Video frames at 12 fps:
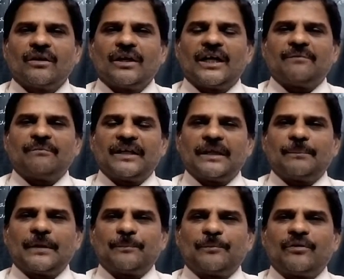and many
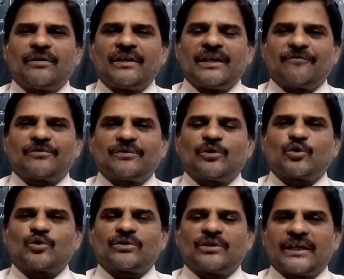people left
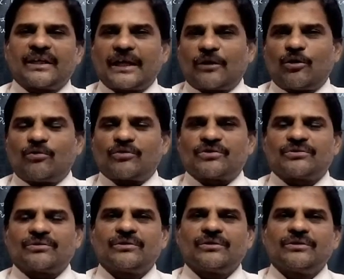their accounts
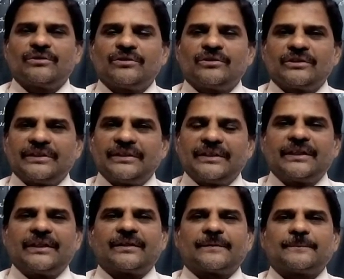in
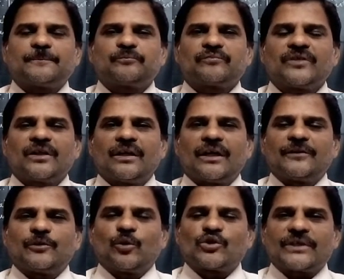India,
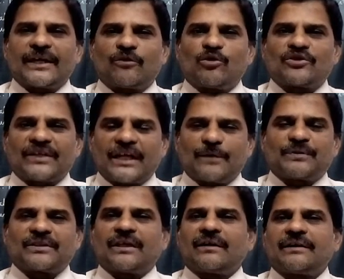and those accounts helped
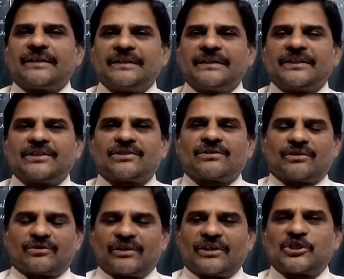
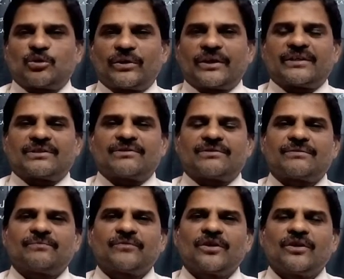the historians
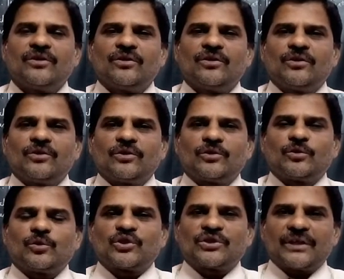
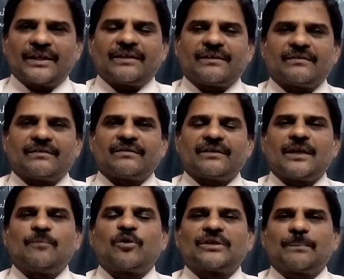to study
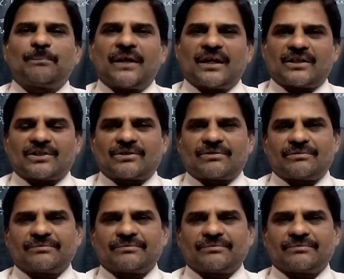about the past.